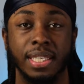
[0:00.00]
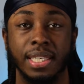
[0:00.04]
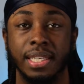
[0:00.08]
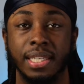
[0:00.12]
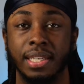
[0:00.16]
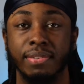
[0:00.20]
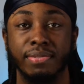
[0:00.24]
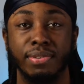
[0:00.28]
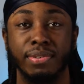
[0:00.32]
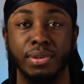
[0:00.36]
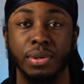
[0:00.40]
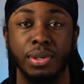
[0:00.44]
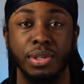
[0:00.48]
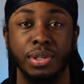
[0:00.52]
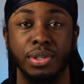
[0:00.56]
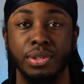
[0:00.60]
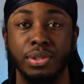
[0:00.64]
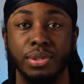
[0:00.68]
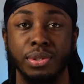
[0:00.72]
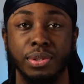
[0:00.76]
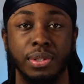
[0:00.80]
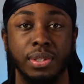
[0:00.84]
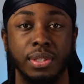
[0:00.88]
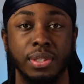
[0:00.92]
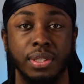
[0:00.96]
it never got
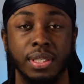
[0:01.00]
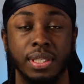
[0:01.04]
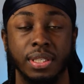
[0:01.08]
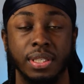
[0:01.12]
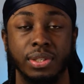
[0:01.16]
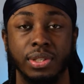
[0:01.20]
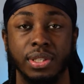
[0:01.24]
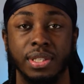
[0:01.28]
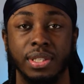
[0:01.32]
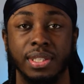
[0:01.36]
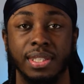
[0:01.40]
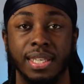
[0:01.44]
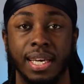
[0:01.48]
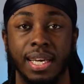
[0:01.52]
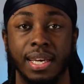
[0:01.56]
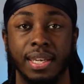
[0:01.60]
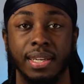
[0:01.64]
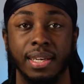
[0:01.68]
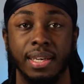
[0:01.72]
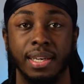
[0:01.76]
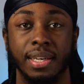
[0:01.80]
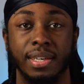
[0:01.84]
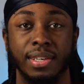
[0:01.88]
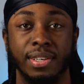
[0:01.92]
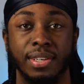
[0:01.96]
used. It just sat
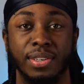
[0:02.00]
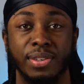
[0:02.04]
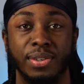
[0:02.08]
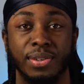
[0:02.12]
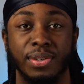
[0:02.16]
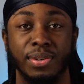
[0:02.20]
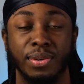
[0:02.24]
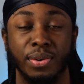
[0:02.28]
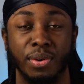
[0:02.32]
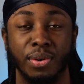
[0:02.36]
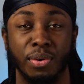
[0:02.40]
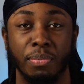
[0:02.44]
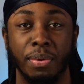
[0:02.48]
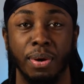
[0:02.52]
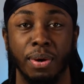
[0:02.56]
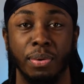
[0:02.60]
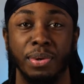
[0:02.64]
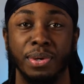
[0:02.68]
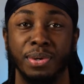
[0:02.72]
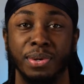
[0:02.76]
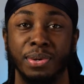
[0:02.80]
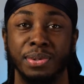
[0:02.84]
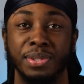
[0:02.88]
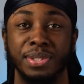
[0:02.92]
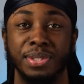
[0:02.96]
there on my
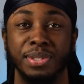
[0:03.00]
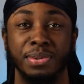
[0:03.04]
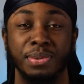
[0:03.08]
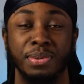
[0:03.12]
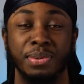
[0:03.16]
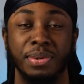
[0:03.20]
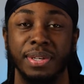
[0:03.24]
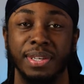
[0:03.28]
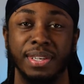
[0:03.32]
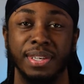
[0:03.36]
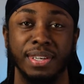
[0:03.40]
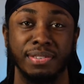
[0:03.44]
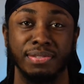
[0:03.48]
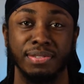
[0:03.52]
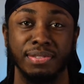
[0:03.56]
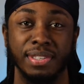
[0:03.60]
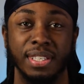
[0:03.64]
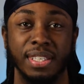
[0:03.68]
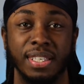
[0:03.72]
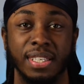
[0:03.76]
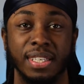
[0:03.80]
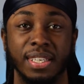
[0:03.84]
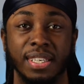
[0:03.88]
window still doing nothing.